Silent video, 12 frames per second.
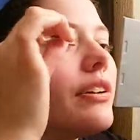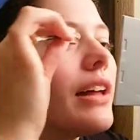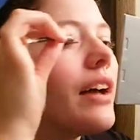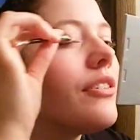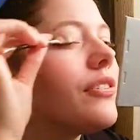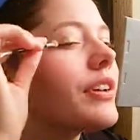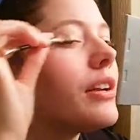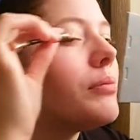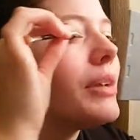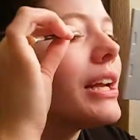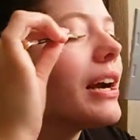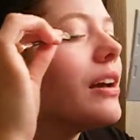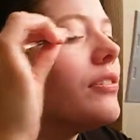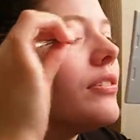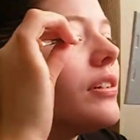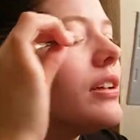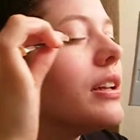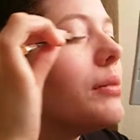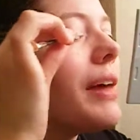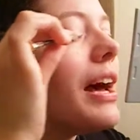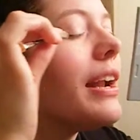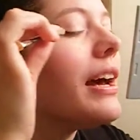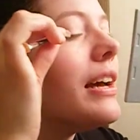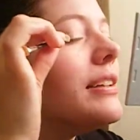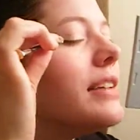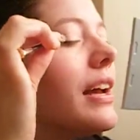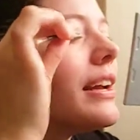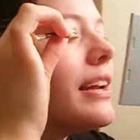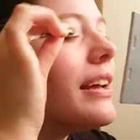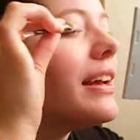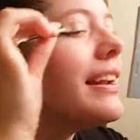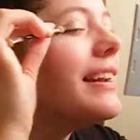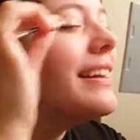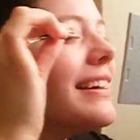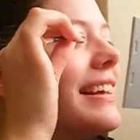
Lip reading: You'll have to forgive me, I have really bad eyesight, and